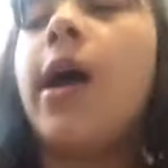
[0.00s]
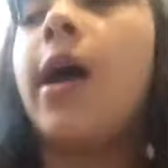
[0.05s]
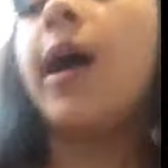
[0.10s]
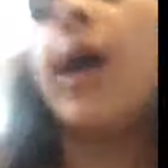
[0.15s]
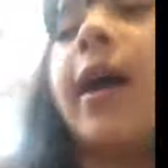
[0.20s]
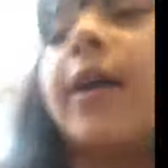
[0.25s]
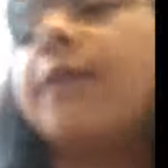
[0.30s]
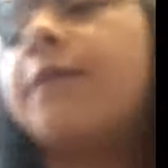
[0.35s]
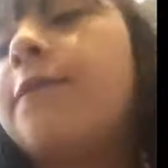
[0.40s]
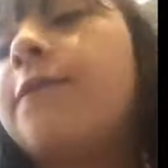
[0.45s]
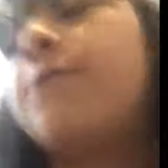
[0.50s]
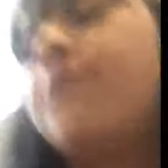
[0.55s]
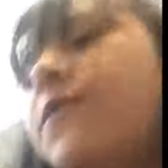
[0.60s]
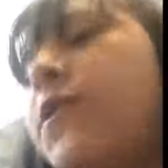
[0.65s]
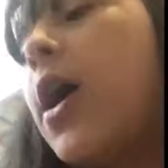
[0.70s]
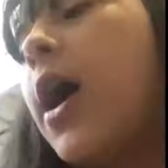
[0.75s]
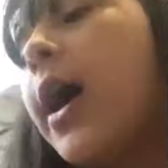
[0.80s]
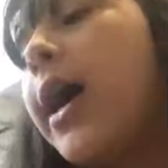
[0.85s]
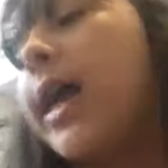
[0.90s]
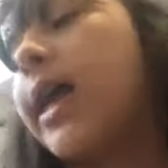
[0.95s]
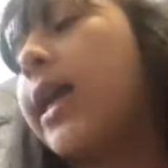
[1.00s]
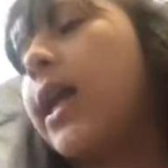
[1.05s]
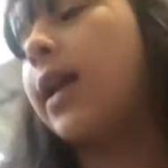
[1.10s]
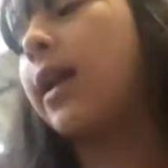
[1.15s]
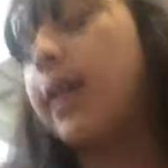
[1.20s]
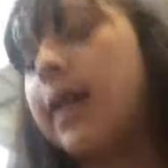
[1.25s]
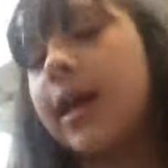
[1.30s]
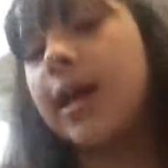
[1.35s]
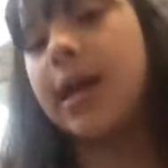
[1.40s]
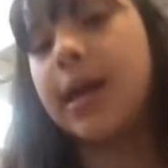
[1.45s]
and
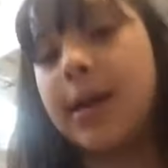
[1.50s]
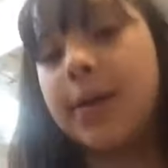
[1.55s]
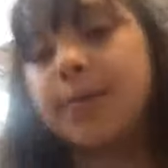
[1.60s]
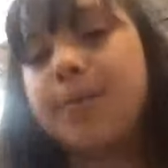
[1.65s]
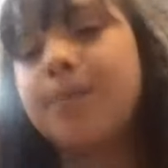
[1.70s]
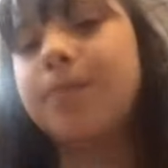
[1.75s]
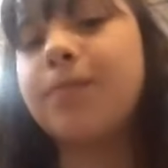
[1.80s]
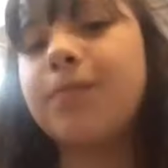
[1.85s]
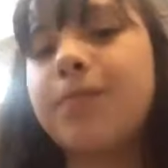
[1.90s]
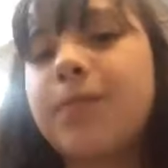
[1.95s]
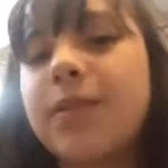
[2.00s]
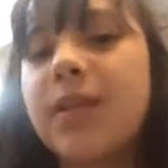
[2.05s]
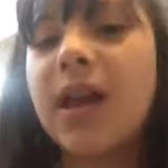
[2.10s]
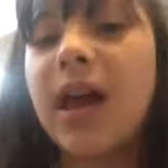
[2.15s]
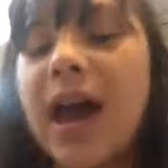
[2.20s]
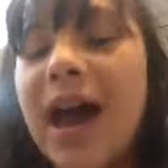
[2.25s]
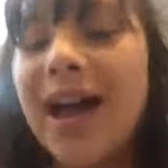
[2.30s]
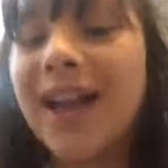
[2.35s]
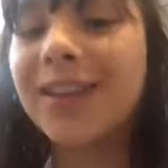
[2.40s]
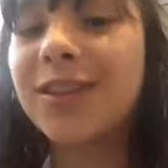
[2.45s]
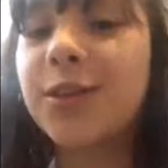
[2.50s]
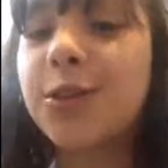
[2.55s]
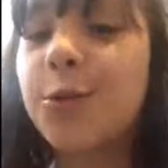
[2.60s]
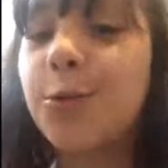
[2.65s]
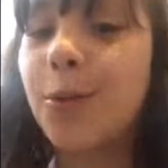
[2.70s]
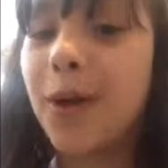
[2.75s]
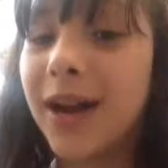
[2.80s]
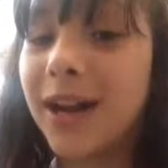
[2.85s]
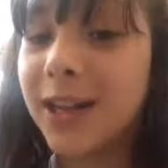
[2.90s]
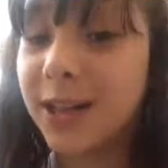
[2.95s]
finally, at
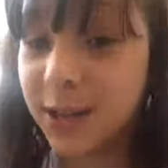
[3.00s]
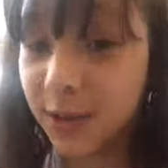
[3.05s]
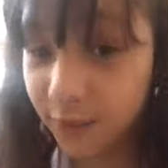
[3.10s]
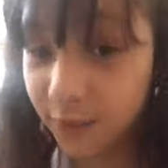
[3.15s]
20 to